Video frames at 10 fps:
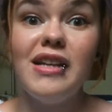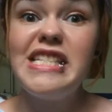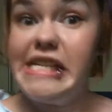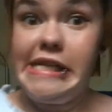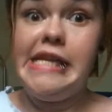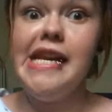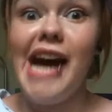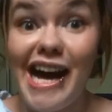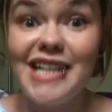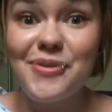Did
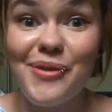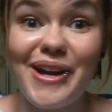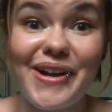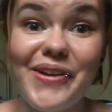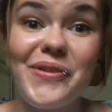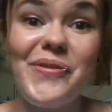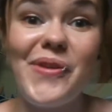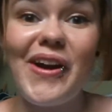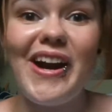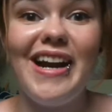not want to go to
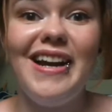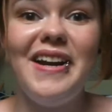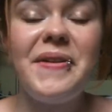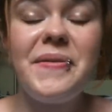war. I